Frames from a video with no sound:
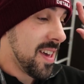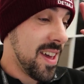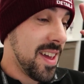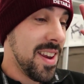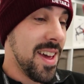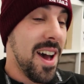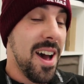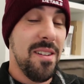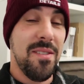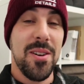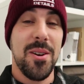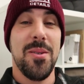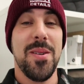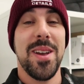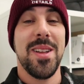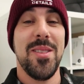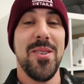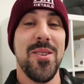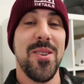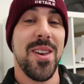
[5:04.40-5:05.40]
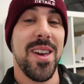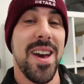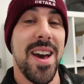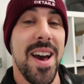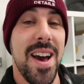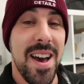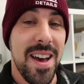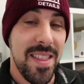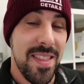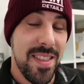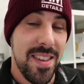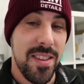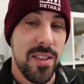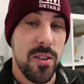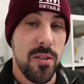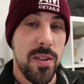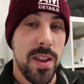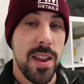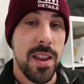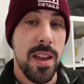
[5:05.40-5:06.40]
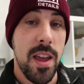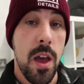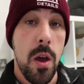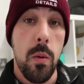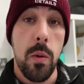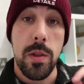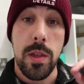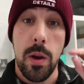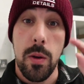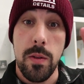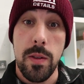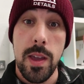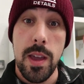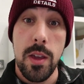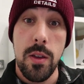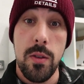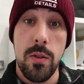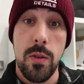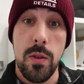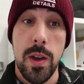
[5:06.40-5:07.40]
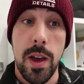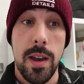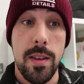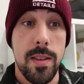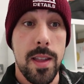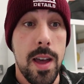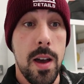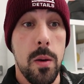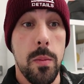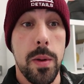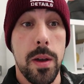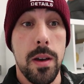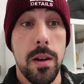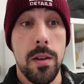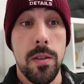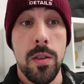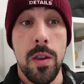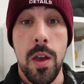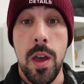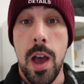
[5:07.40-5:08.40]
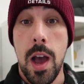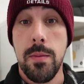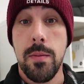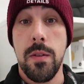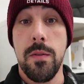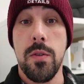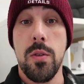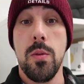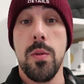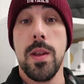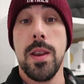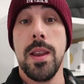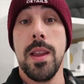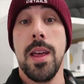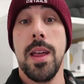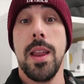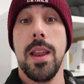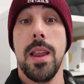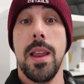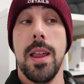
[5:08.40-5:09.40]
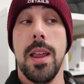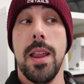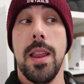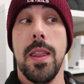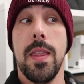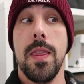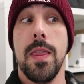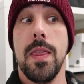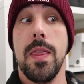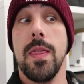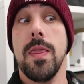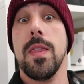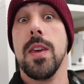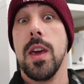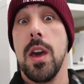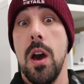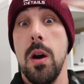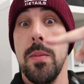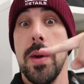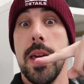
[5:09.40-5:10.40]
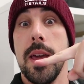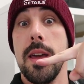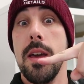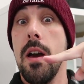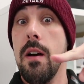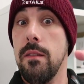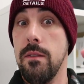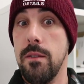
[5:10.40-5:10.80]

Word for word: then have a quick look at the screen, which I will take you to guys now because I'm reviewing the coming